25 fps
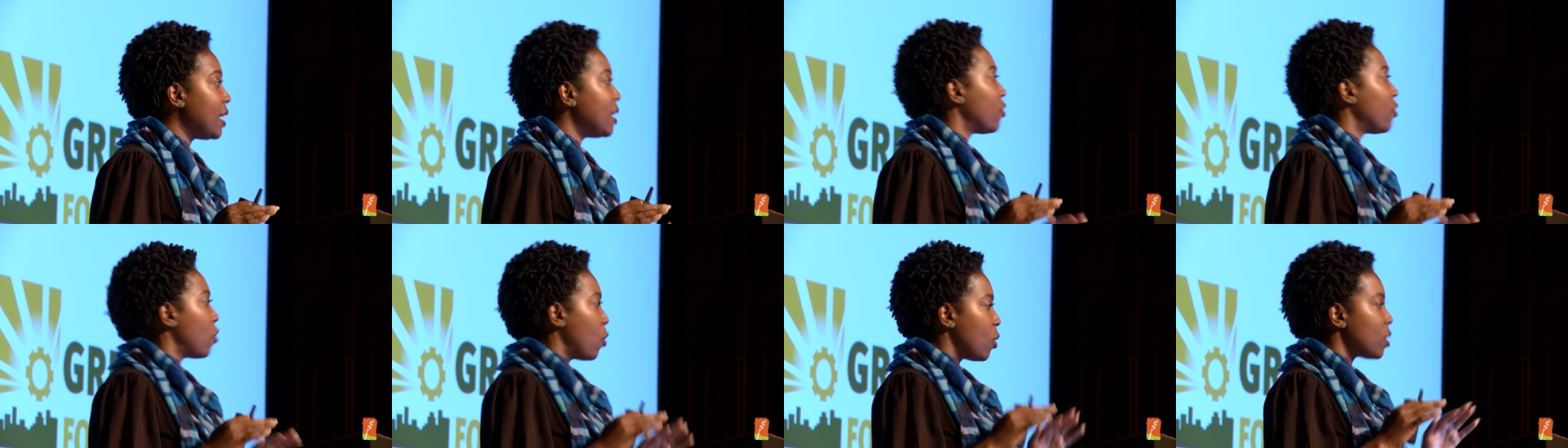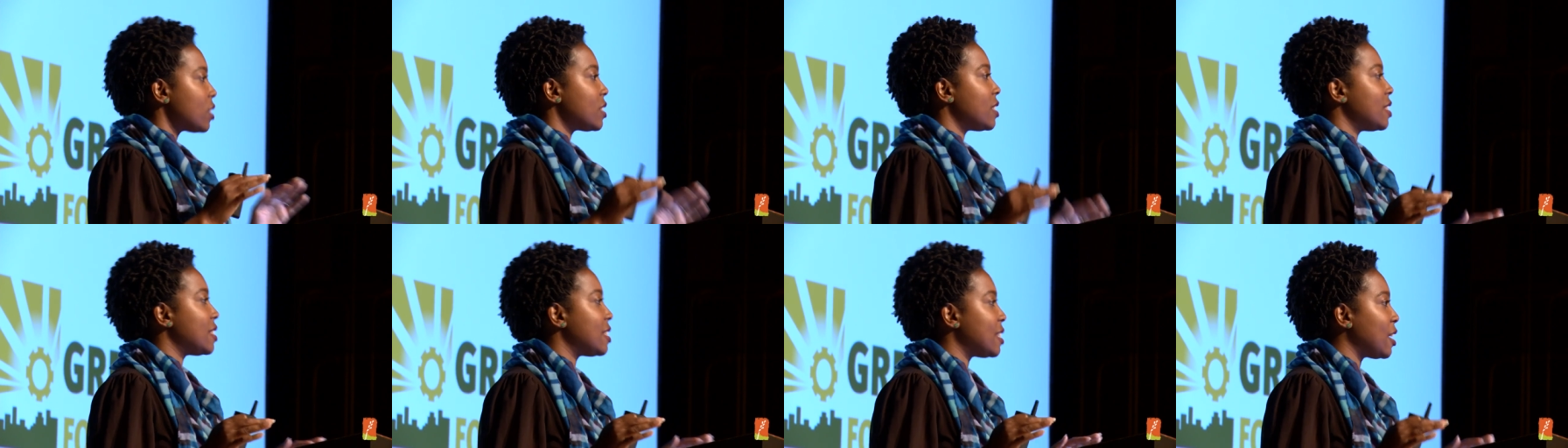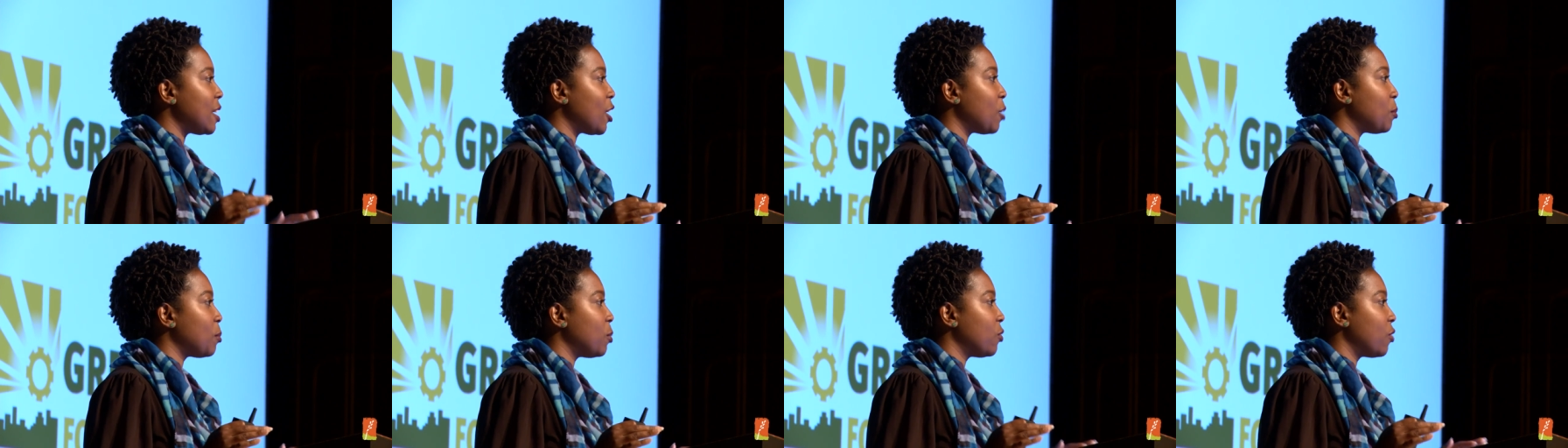Of course it's
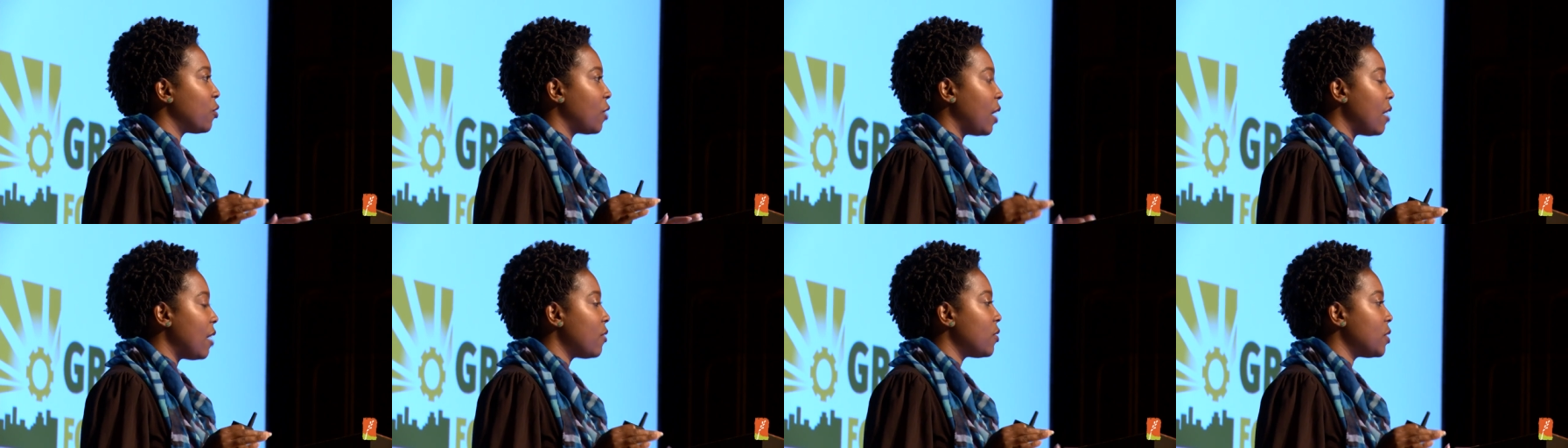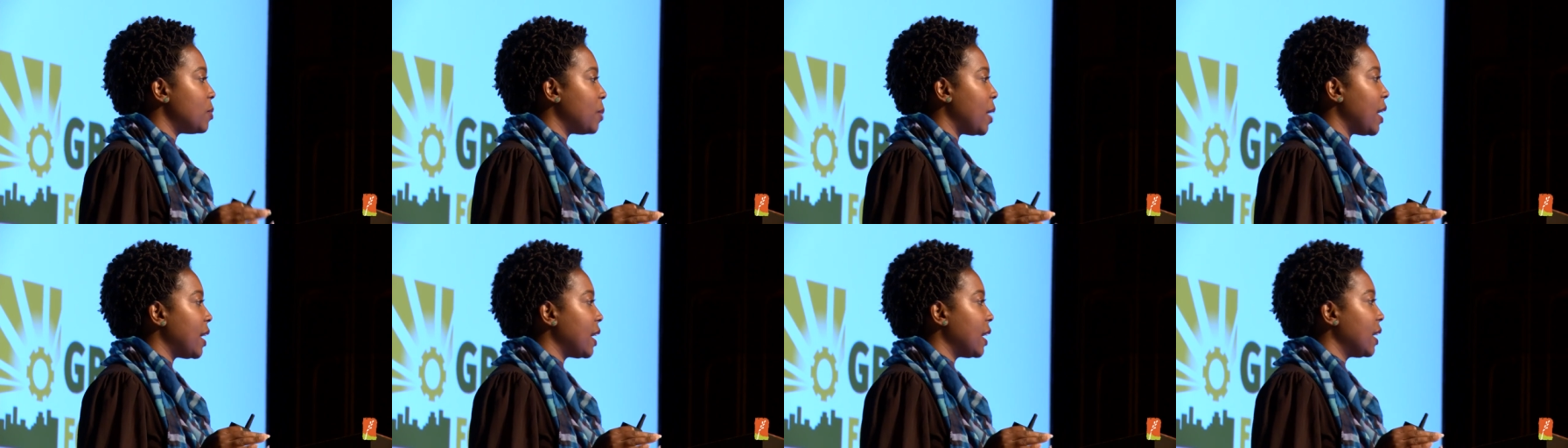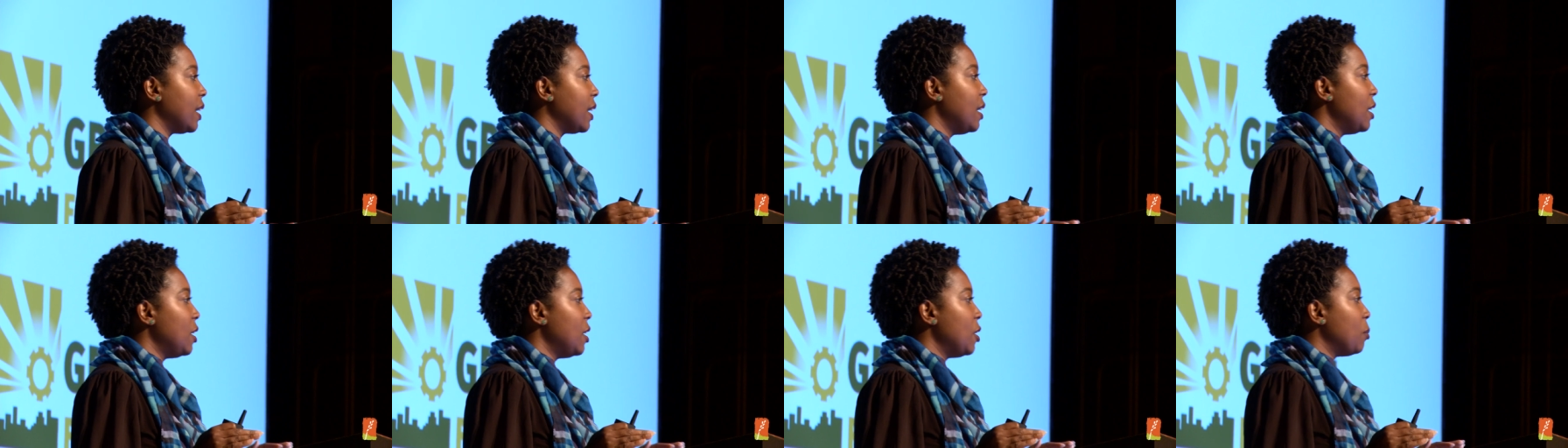terrible for everybody,
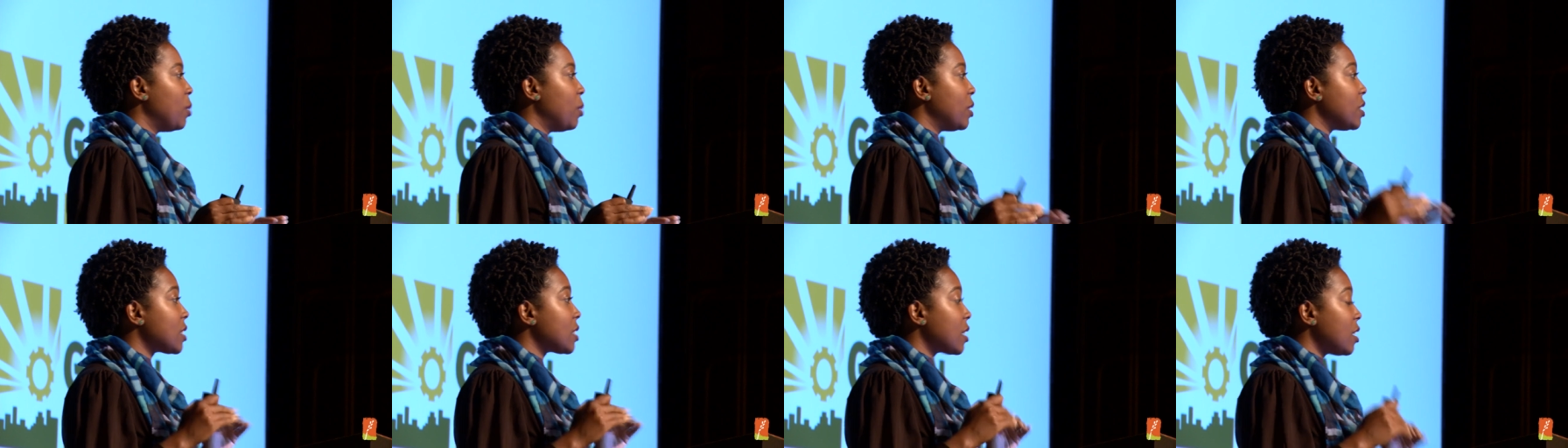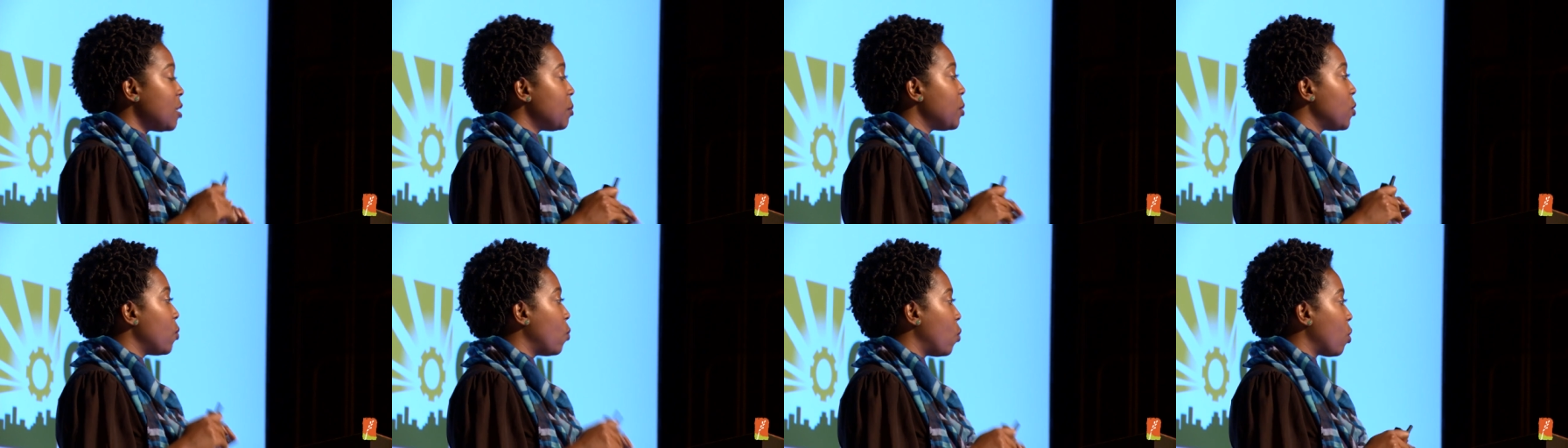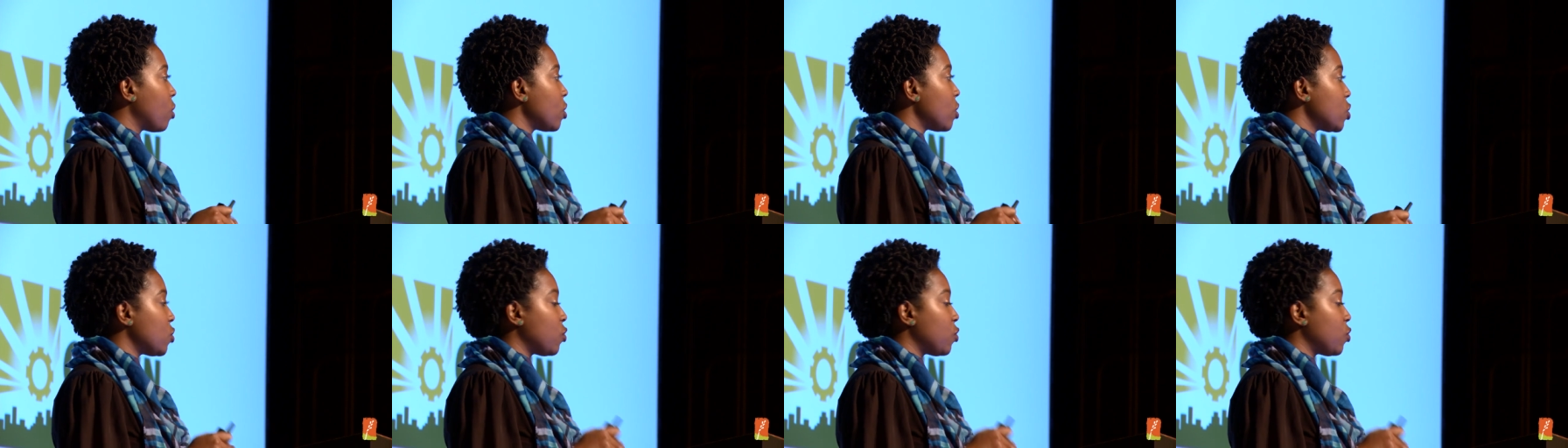but it's gonna be worse